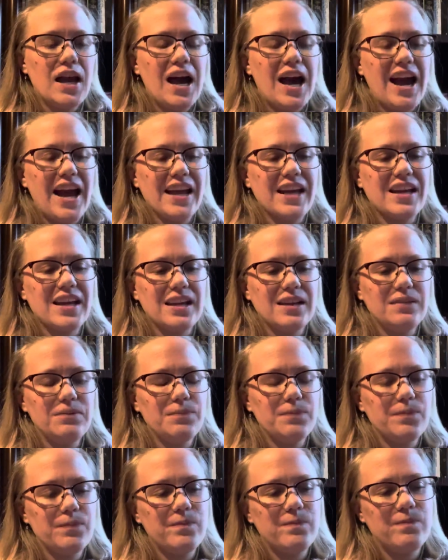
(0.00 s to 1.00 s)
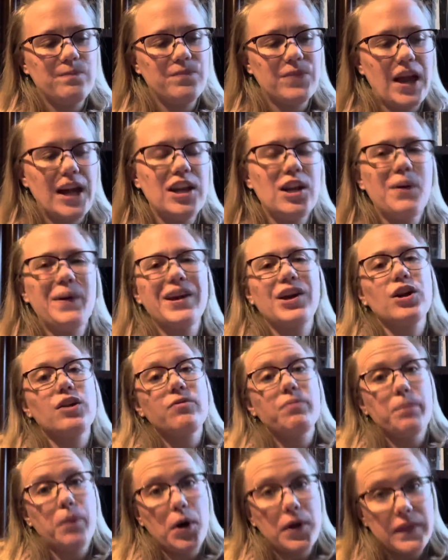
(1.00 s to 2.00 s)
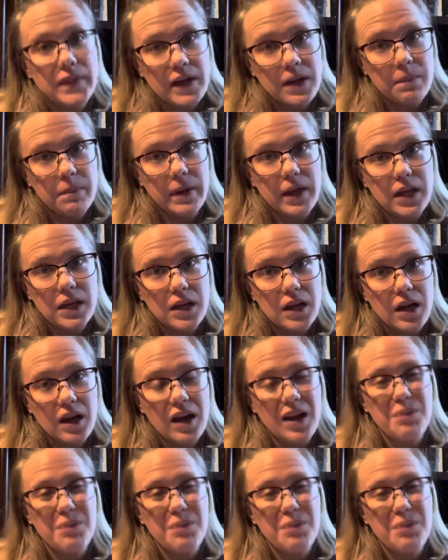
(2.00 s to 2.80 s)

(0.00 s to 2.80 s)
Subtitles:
I know I could have bought the companion guide,